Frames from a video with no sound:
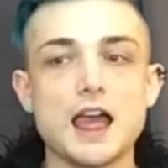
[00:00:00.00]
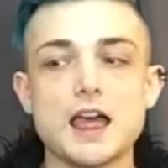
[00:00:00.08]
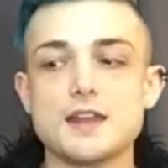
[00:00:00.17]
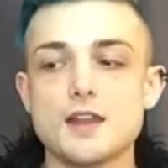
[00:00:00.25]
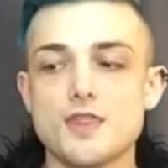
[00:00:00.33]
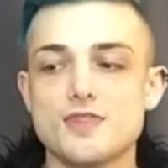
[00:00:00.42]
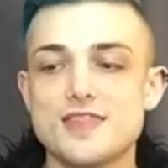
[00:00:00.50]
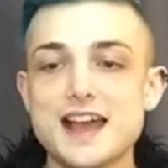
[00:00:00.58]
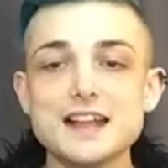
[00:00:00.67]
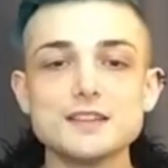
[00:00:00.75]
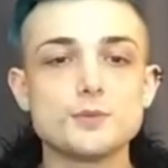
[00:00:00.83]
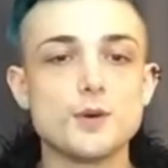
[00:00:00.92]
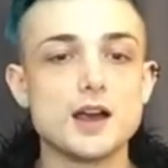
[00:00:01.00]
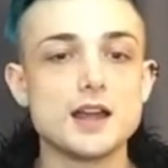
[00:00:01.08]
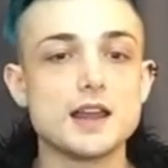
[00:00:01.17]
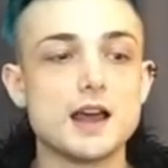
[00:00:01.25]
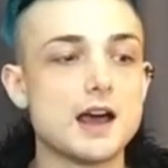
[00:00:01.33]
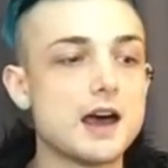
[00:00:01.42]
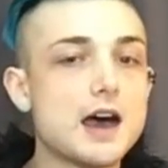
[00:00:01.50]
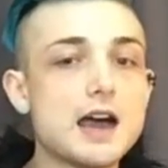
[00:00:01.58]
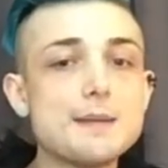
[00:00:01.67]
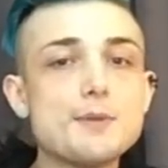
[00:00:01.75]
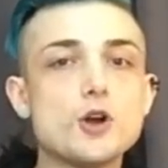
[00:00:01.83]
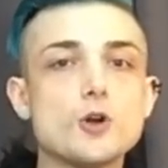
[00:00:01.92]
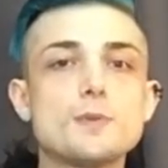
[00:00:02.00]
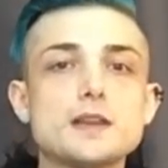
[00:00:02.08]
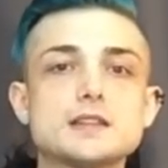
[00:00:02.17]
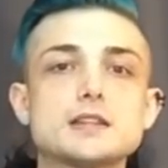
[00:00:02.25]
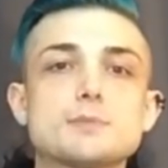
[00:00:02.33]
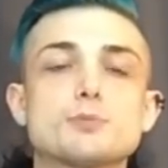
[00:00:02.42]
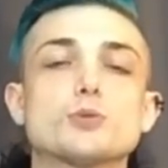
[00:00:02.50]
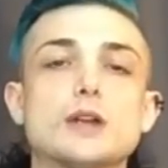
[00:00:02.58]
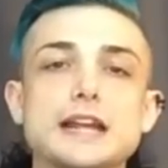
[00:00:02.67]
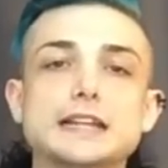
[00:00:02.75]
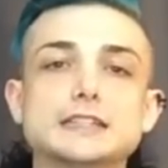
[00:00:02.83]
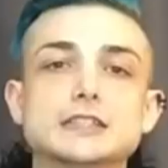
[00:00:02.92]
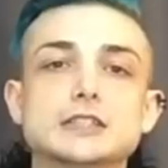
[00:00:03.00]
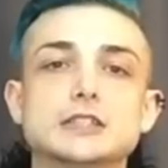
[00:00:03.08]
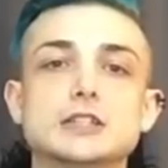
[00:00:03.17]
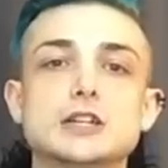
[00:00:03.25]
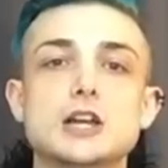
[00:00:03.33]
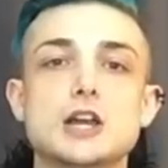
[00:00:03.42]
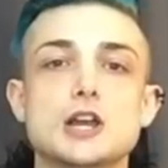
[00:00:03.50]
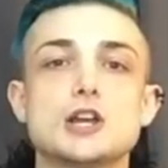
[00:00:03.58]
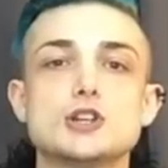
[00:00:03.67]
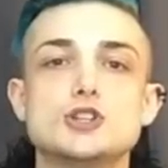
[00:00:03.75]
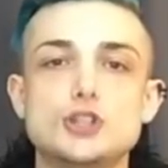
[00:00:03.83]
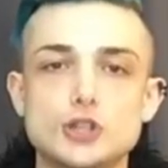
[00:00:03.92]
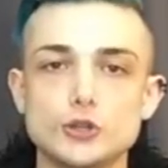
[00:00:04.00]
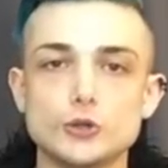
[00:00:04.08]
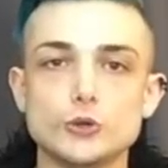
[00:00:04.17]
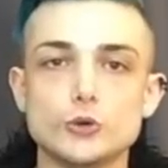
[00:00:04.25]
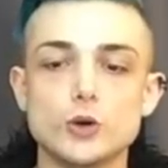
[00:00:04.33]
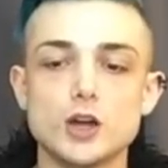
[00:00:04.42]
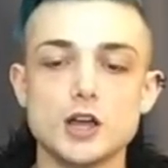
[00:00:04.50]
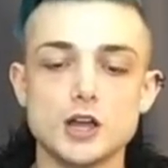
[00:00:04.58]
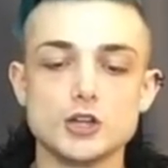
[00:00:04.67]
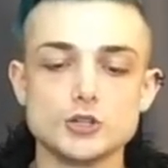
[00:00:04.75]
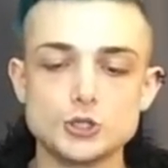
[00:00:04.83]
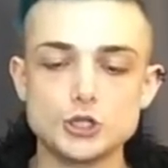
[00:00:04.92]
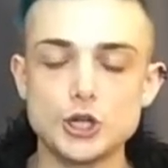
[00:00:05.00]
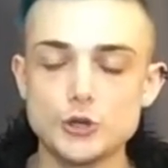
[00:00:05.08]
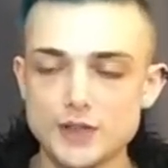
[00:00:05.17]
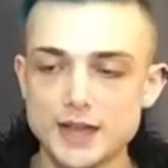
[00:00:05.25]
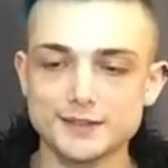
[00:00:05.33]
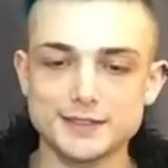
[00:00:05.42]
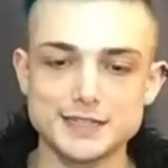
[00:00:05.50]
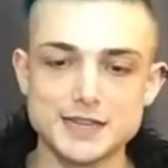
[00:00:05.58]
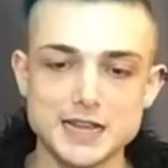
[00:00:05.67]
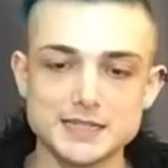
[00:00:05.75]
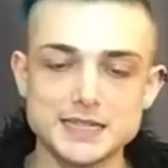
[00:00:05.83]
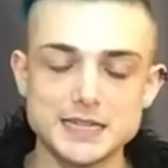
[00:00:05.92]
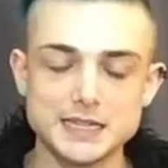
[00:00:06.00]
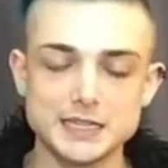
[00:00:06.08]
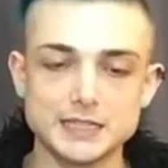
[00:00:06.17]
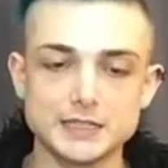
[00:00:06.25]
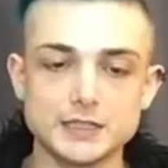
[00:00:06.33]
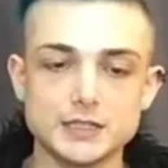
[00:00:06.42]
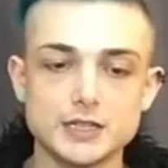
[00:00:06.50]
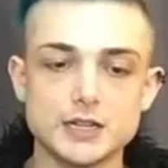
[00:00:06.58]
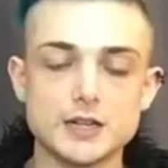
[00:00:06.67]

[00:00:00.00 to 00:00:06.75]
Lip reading: And that's what I'm hoping to bring to 2019